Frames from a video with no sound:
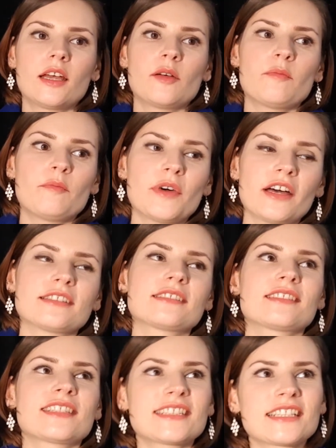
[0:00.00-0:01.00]
But
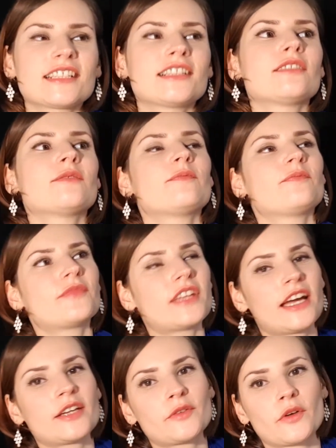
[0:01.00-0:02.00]
still,
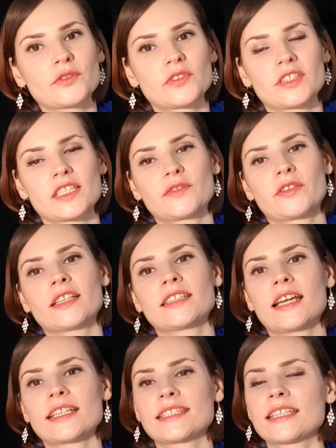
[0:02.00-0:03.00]
I wrote to this friend.
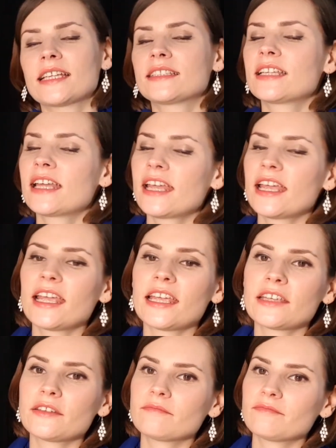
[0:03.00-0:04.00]
I said,
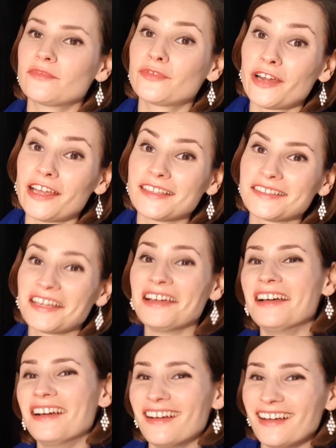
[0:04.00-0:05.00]
"Hey, friend,
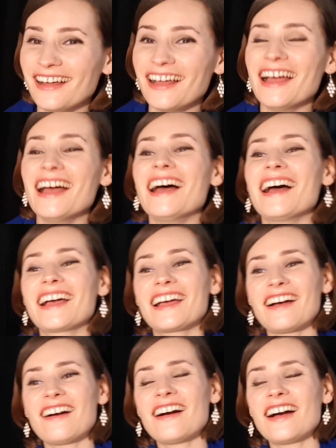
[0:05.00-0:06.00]

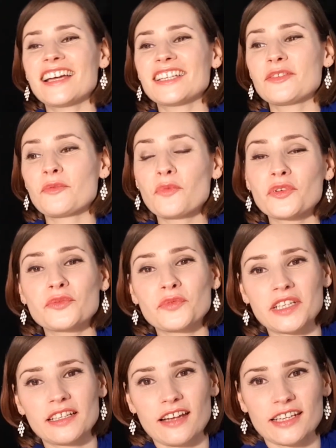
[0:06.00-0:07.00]
I would
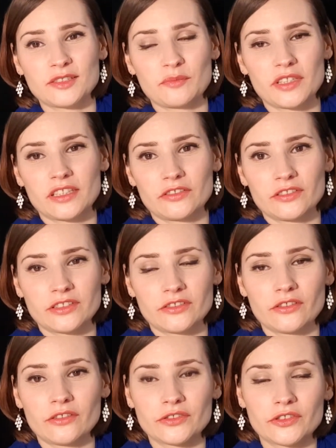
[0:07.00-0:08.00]
really like to be there
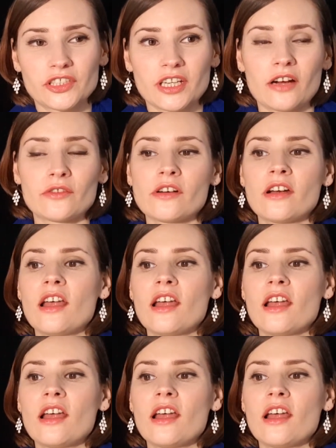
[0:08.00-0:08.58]
on your shower,